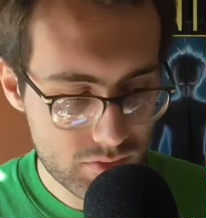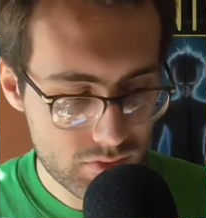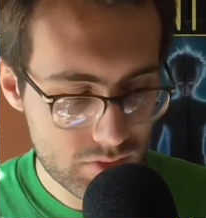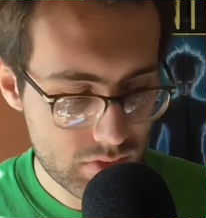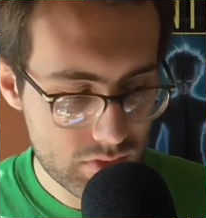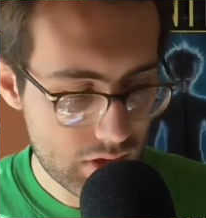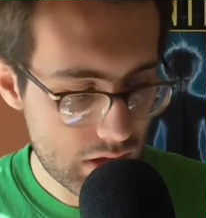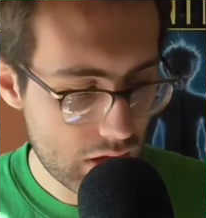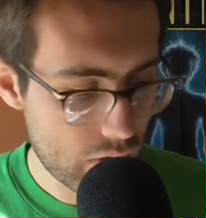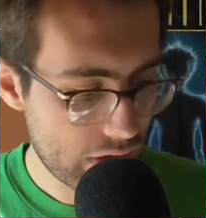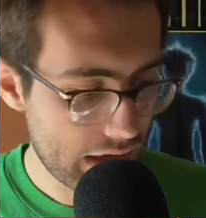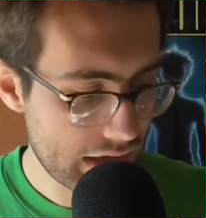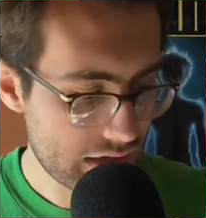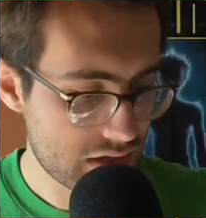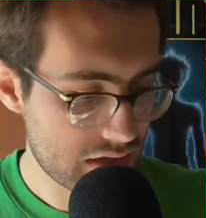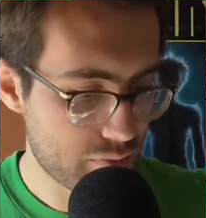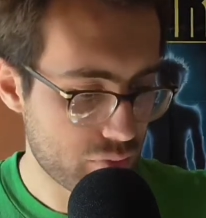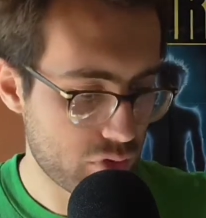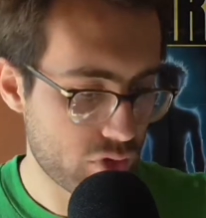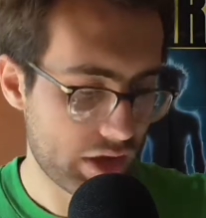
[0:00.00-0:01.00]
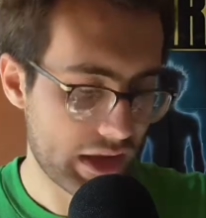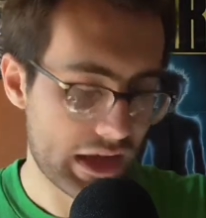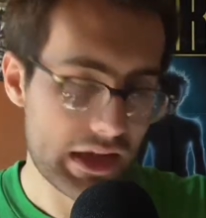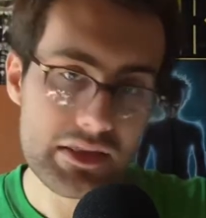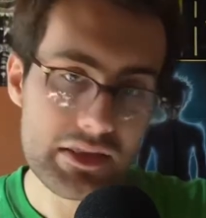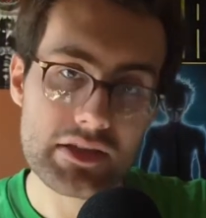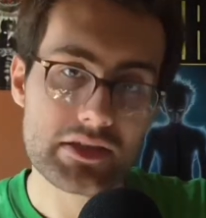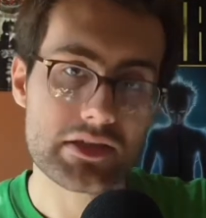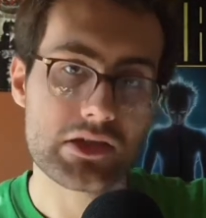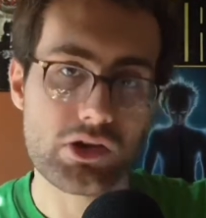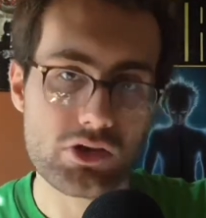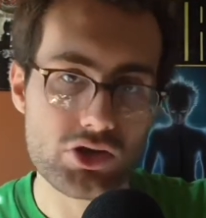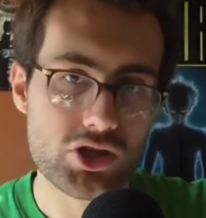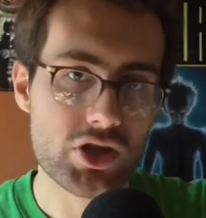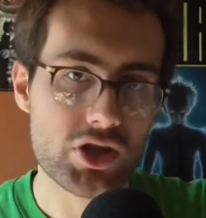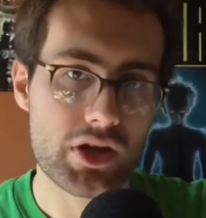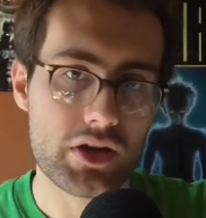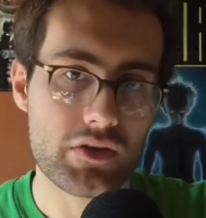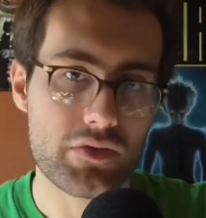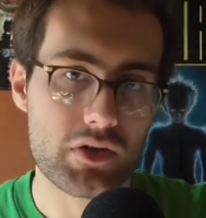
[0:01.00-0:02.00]
it will get to the point in this long
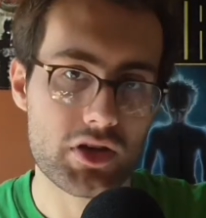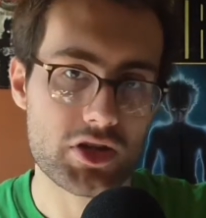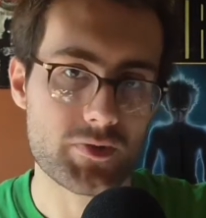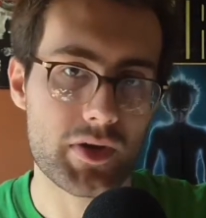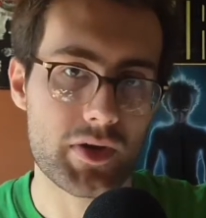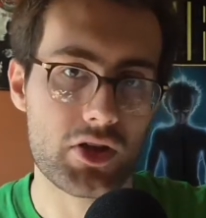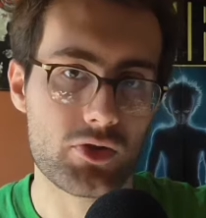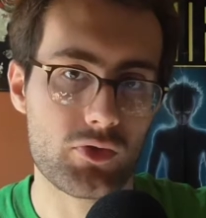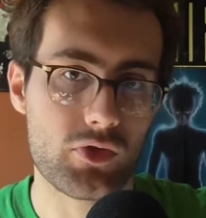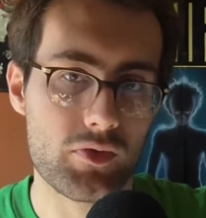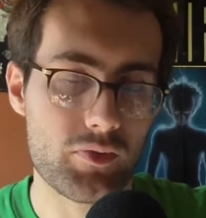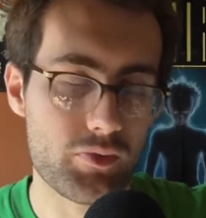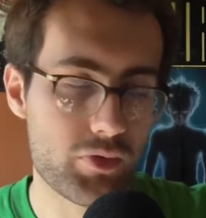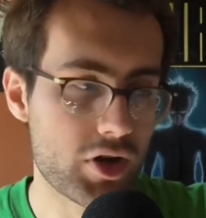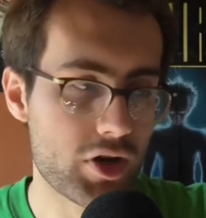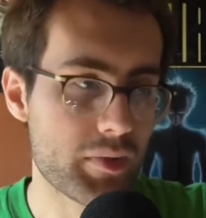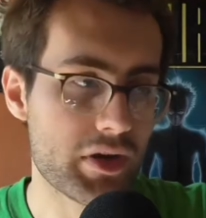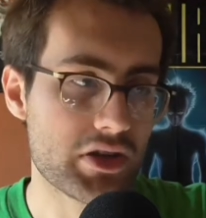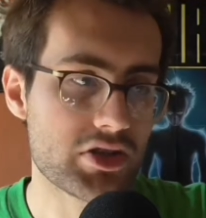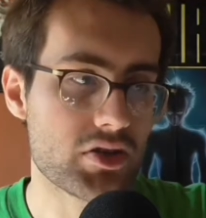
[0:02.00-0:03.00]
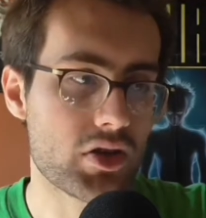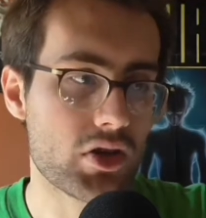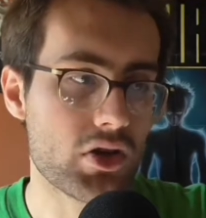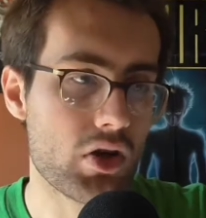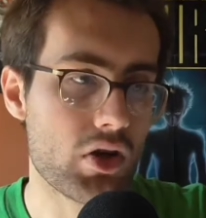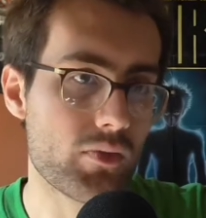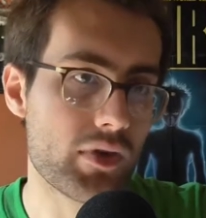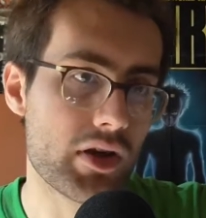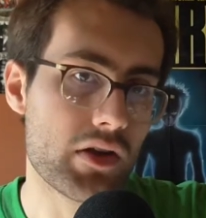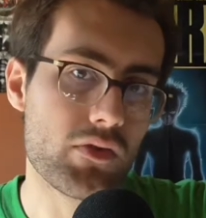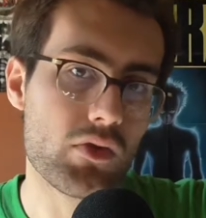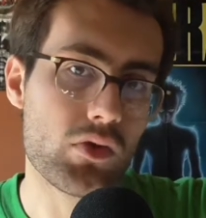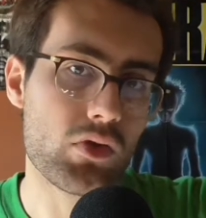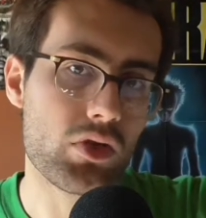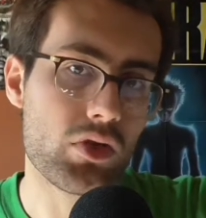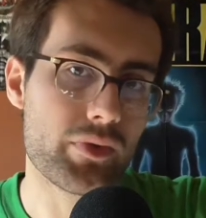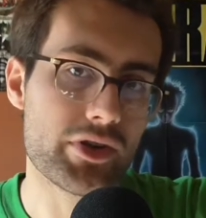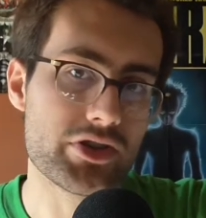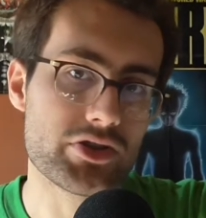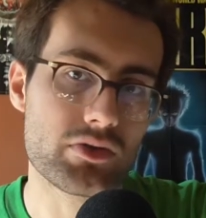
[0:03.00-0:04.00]
churning for our spells where we've pretty much gotten rid of all the
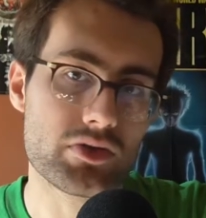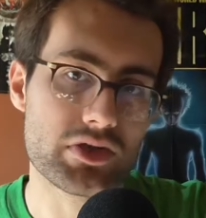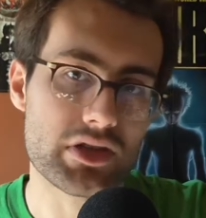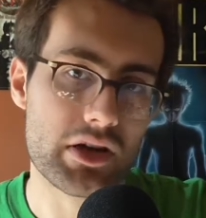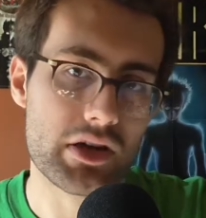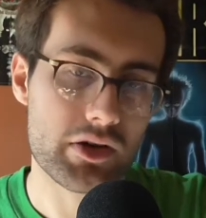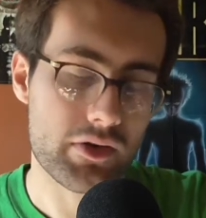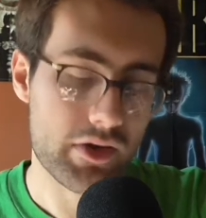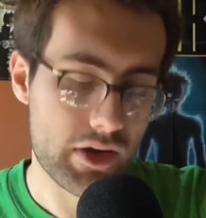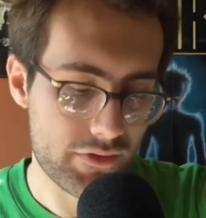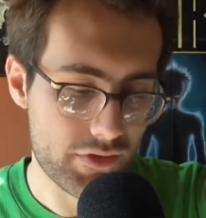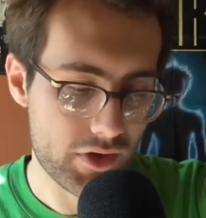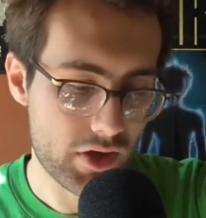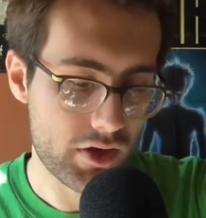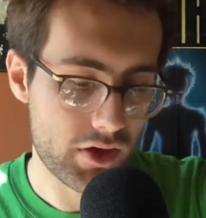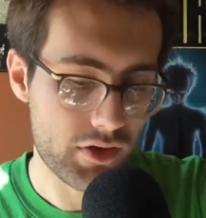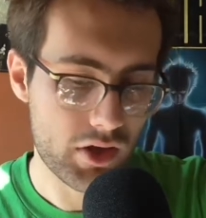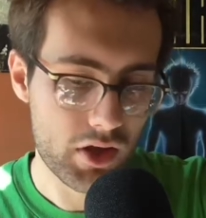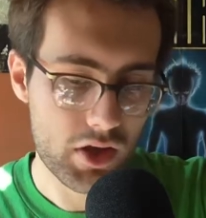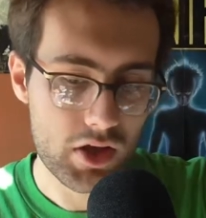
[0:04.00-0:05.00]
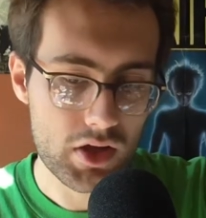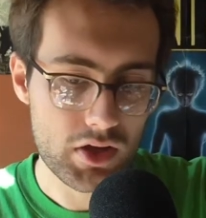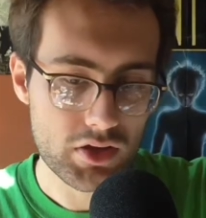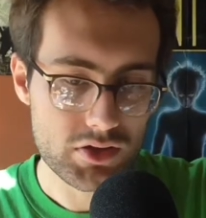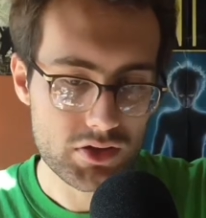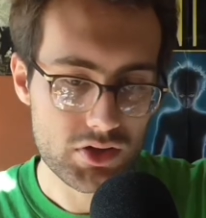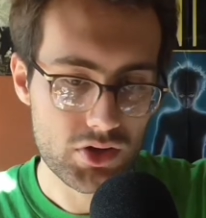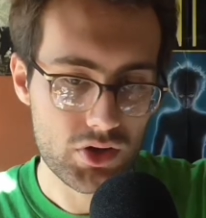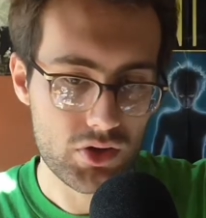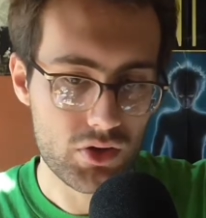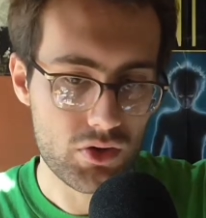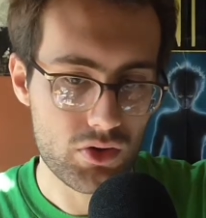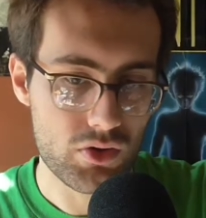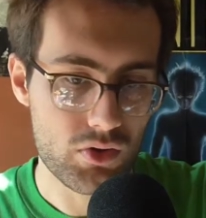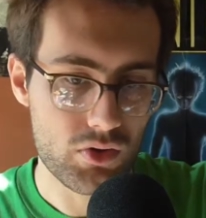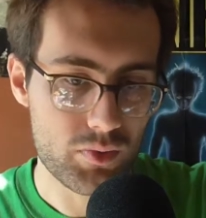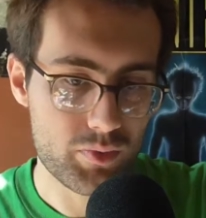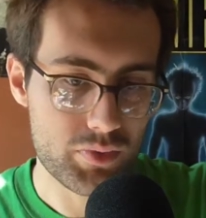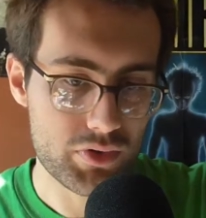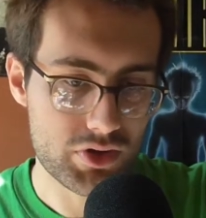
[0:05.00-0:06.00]
rituals in our graveyard
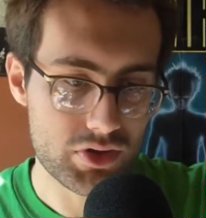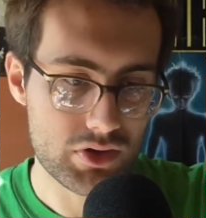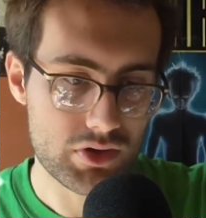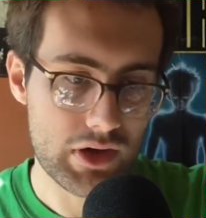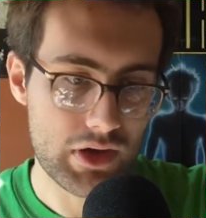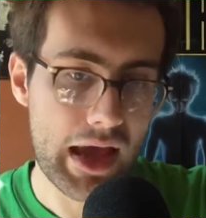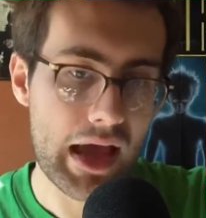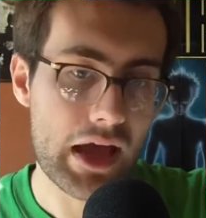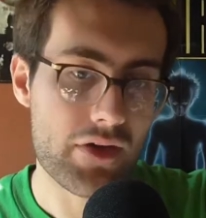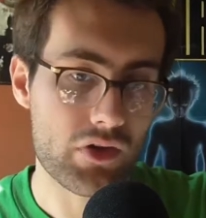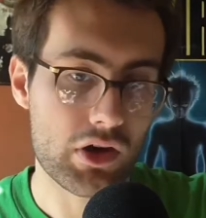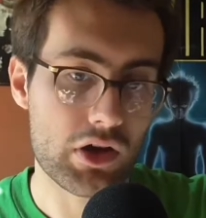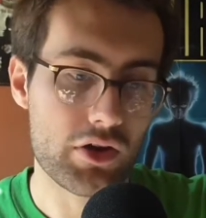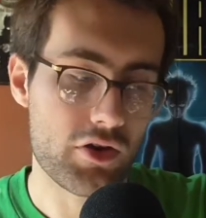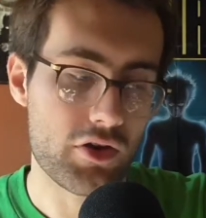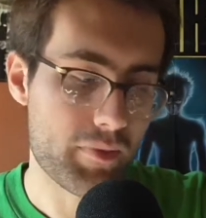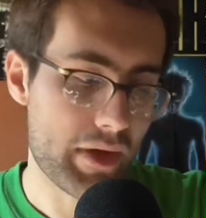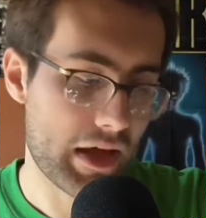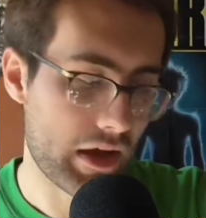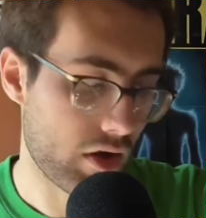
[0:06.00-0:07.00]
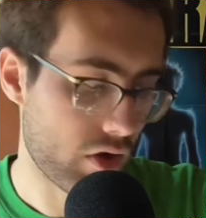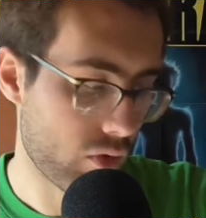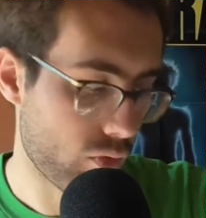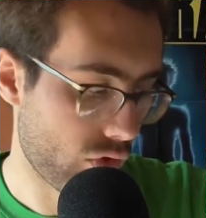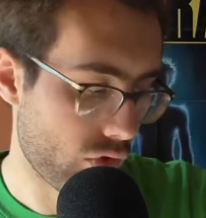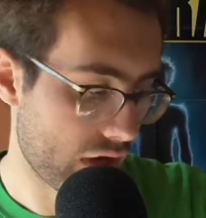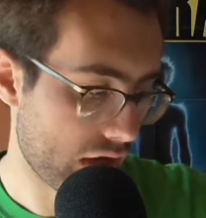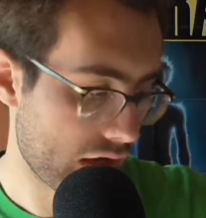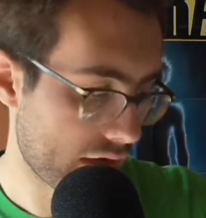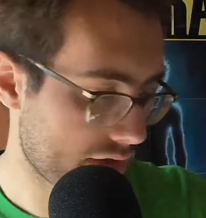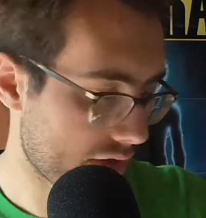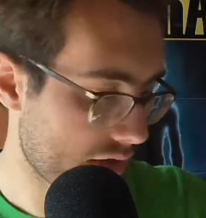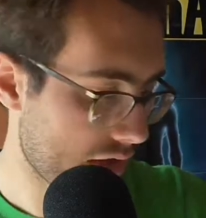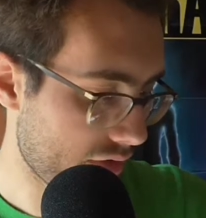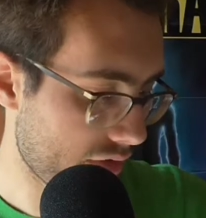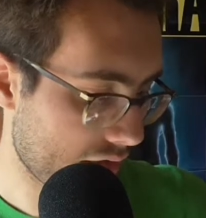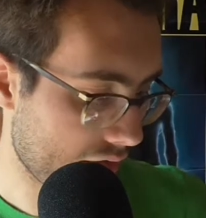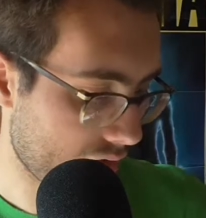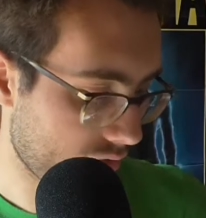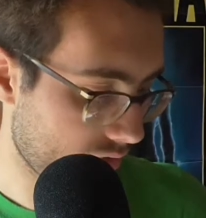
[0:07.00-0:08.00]
to have a load of mana. We'll cast another
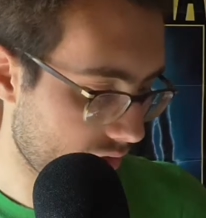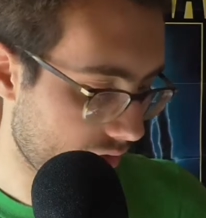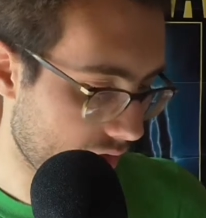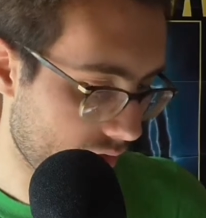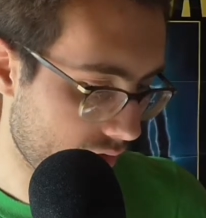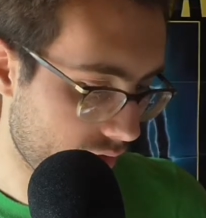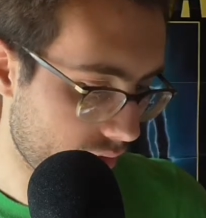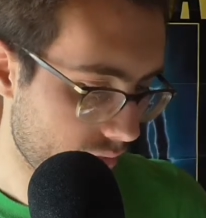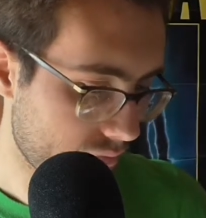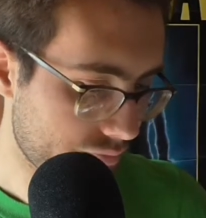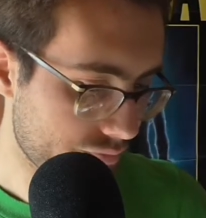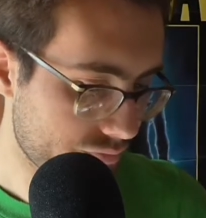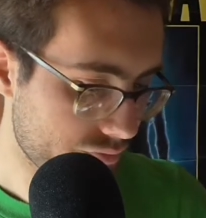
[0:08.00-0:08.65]
Gifts Ungiven.